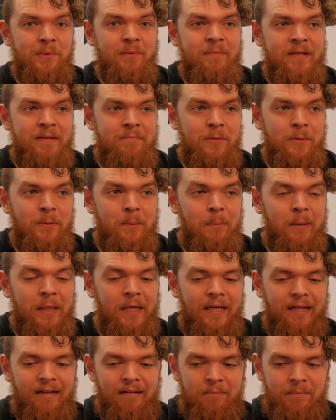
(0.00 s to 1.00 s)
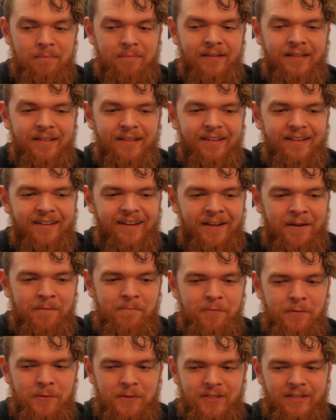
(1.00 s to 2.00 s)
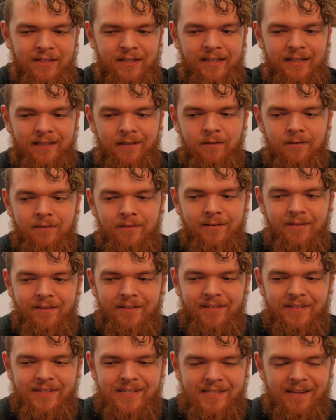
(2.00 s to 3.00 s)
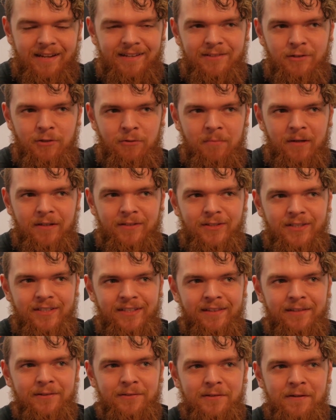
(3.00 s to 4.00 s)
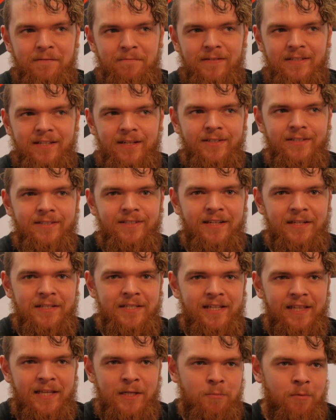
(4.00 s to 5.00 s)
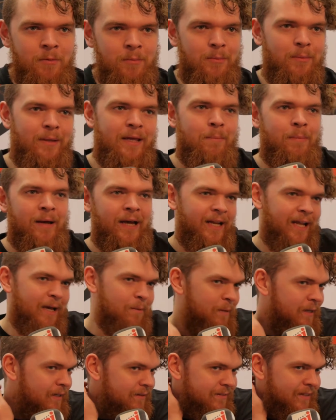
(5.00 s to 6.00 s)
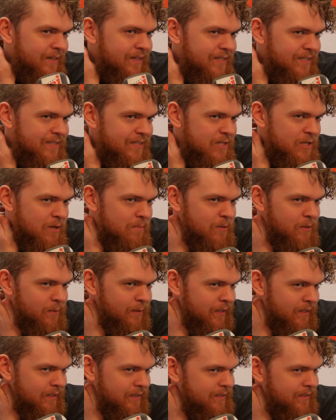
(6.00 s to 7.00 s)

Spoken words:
with people, but I unfortunately say too much in those conversations. I'd say that's probably a bad habit I need to stop doing.